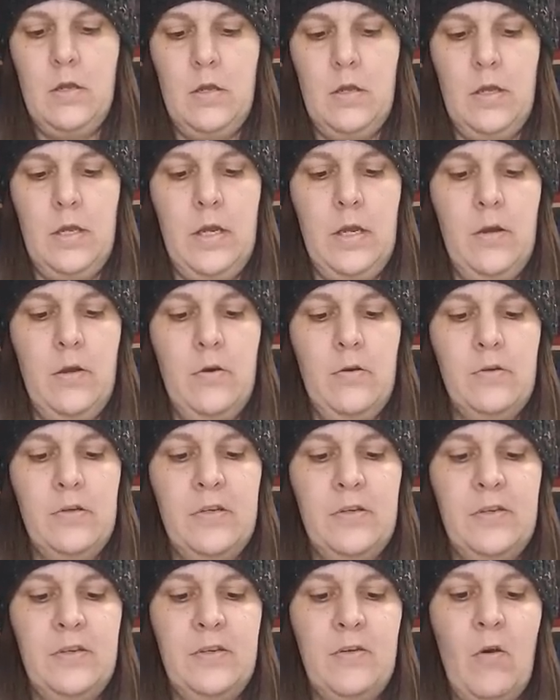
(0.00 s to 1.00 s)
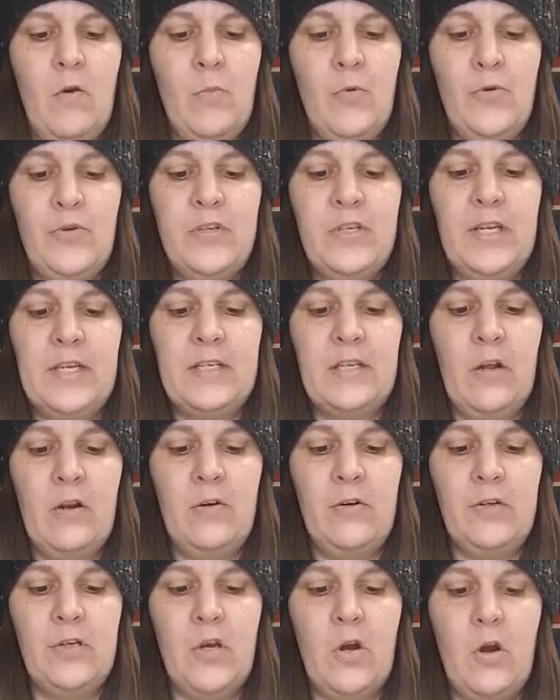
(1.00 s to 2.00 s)
There's almost
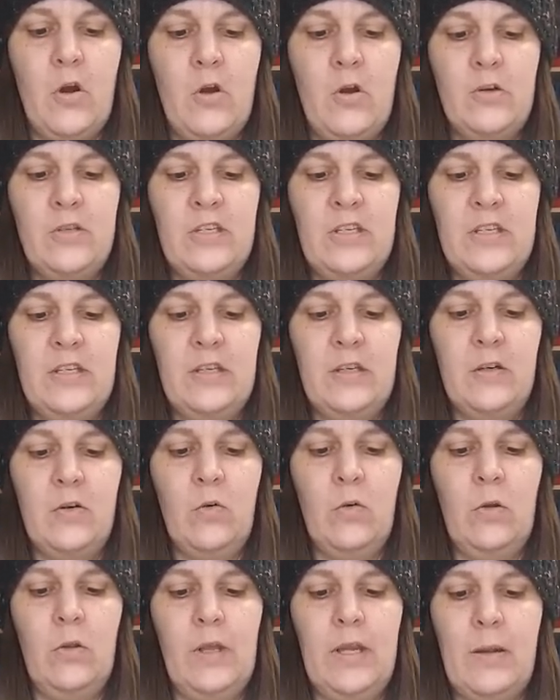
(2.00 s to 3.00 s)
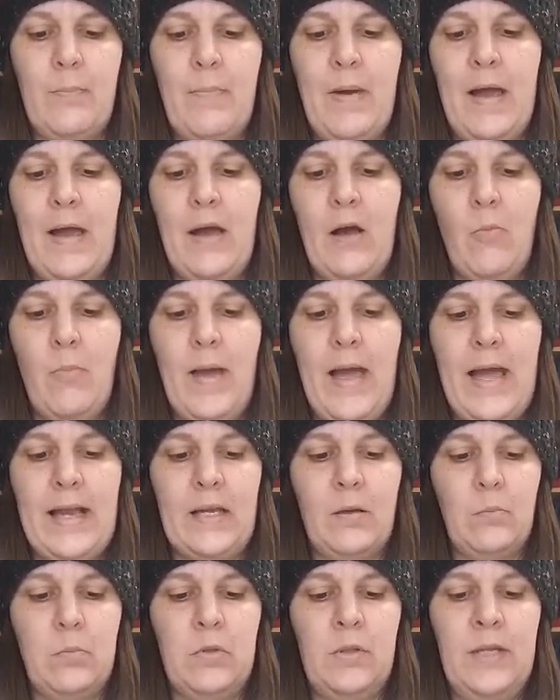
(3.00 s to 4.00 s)
600 yards. It's acrylic
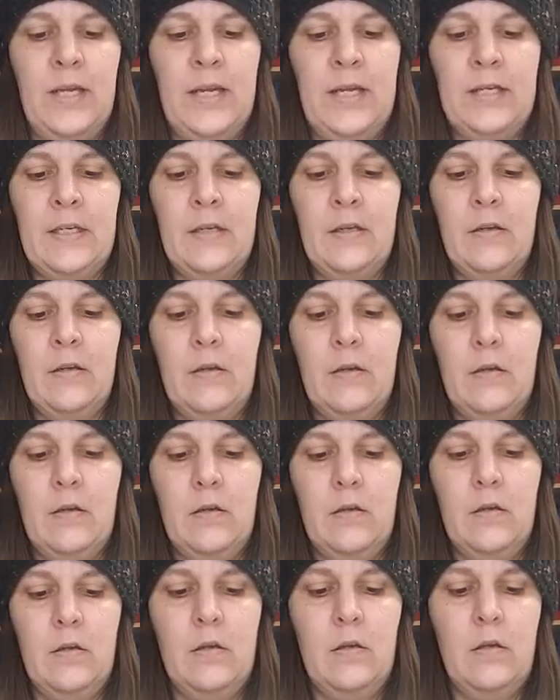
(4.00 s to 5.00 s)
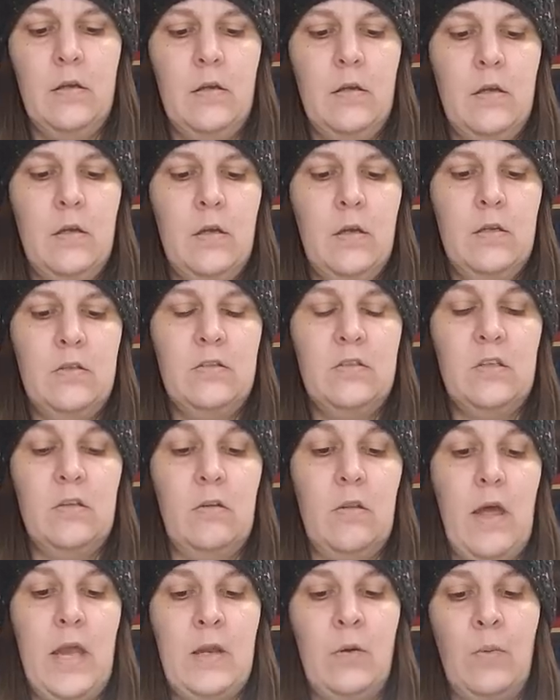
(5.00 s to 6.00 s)
alpaca blend.
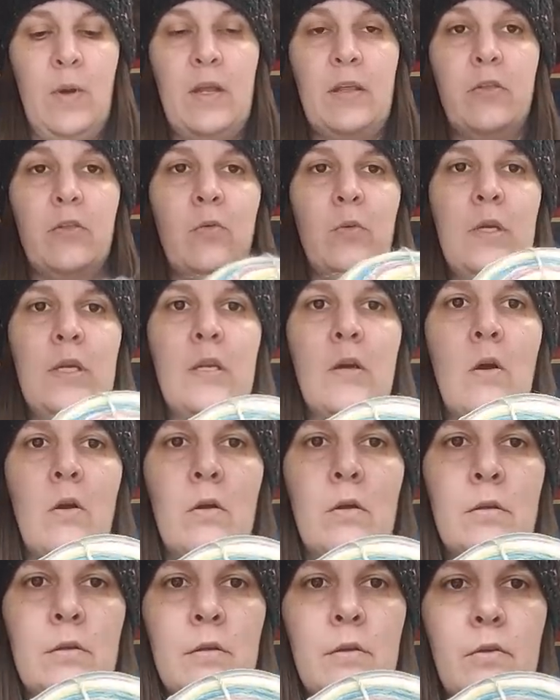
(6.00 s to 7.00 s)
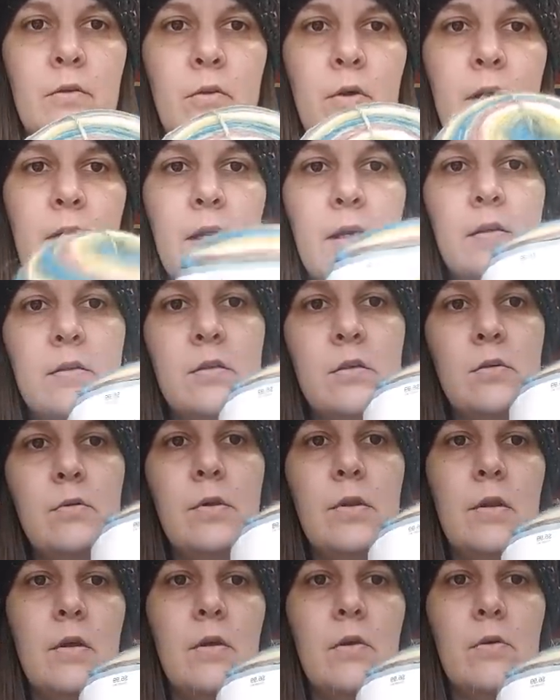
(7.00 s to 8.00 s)
So lightweight through yarn. So I got two
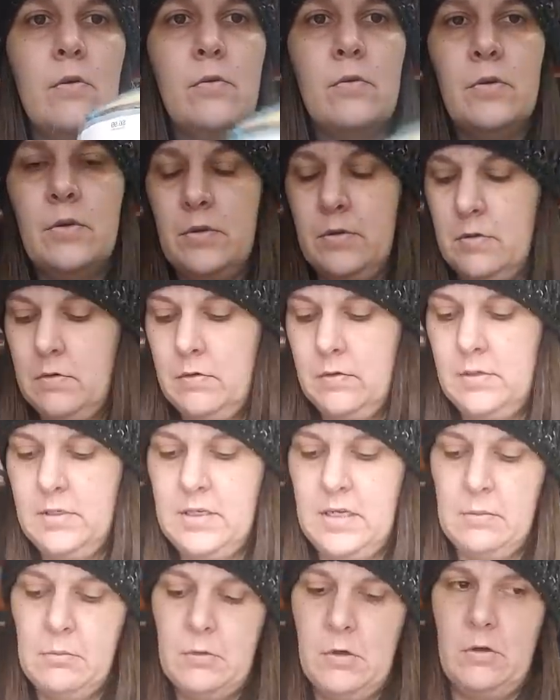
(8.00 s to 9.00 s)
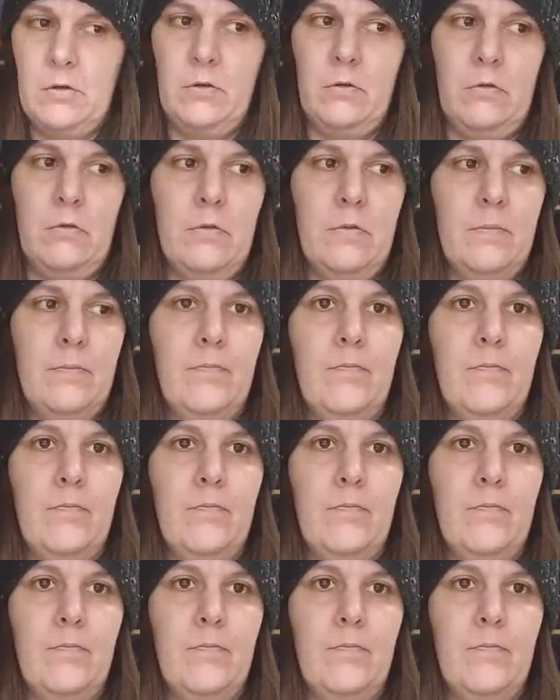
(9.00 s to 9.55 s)
of those. Same color.